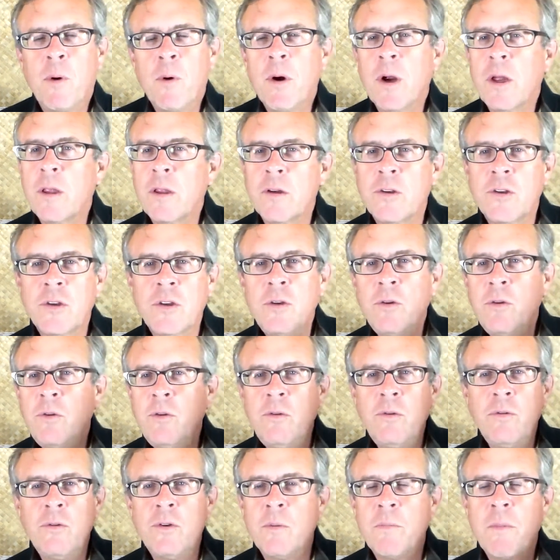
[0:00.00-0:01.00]
pouring this
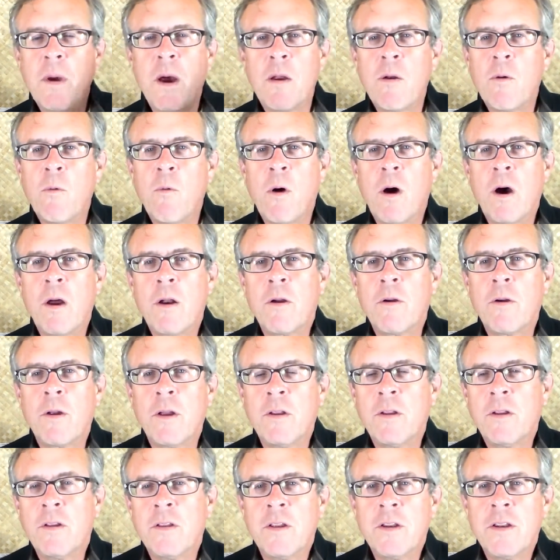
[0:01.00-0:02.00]
huge amount of water
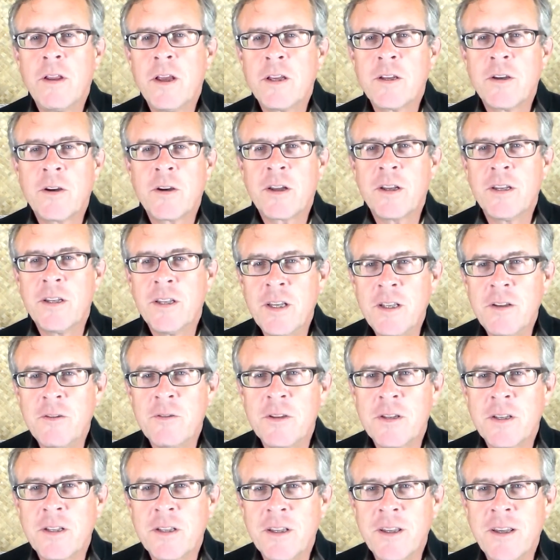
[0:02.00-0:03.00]
into the desert
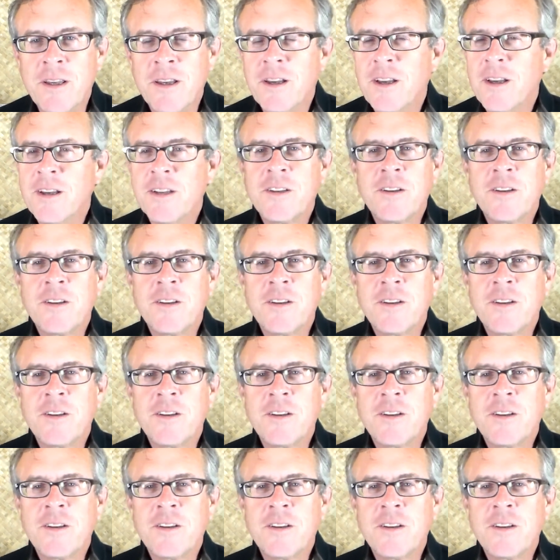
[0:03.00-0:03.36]
continuously,